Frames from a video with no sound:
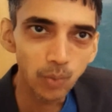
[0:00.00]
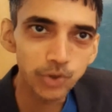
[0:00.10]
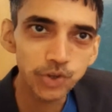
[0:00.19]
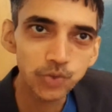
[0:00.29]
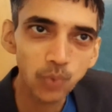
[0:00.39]

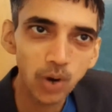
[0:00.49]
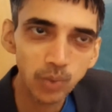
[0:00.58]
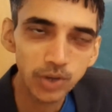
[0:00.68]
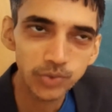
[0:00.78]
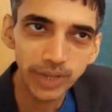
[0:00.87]
which is what,
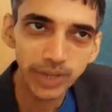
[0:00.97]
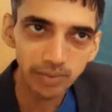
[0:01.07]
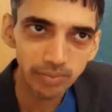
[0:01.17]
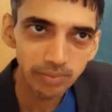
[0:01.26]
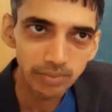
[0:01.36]

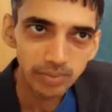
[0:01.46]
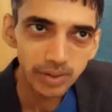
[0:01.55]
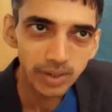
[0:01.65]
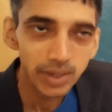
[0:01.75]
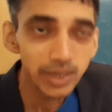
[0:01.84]
Vasudev?
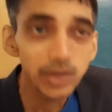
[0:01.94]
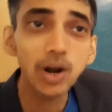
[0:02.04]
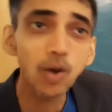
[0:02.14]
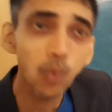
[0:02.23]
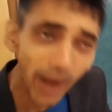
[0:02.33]
You're
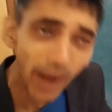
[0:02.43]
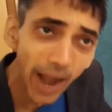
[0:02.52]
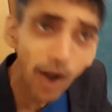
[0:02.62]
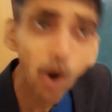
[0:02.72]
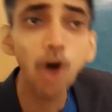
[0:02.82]

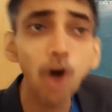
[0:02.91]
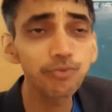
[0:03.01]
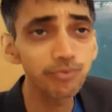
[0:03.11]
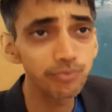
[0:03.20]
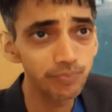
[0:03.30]
aware of
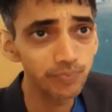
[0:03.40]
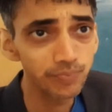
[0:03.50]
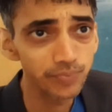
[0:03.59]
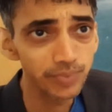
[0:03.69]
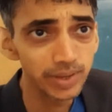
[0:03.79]

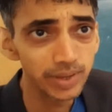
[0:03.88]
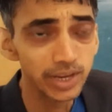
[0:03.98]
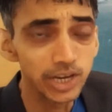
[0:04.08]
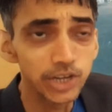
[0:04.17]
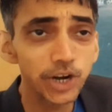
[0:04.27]

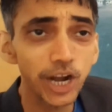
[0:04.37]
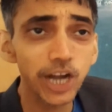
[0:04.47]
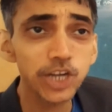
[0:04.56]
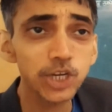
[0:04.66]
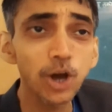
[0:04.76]

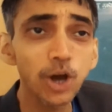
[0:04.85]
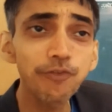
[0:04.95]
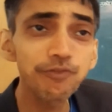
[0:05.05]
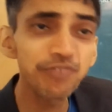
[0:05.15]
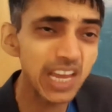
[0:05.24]
direction of
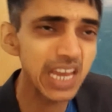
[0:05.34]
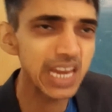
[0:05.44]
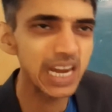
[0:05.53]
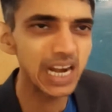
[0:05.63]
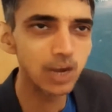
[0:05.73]

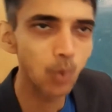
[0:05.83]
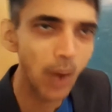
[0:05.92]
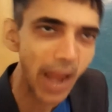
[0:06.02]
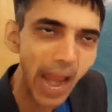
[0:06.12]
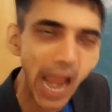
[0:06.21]
field
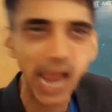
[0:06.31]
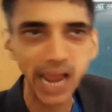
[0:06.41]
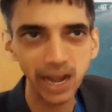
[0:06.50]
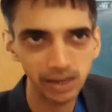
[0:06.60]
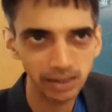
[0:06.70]

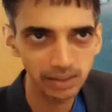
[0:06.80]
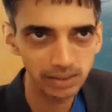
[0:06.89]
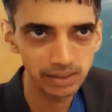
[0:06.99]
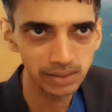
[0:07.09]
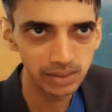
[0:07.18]
where?
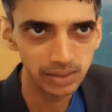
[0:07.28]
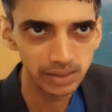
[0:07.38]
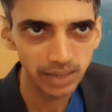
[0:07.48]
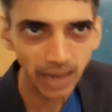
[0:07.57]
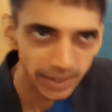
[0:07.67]

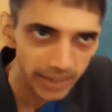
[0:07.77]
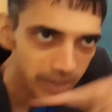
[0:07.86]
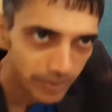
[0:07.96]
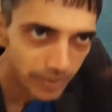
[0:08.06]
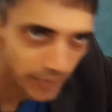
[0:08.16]
At the
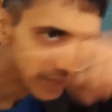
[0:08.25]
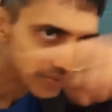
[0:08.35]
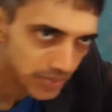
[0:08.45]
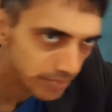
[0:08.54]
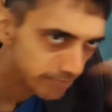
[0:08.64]
interface.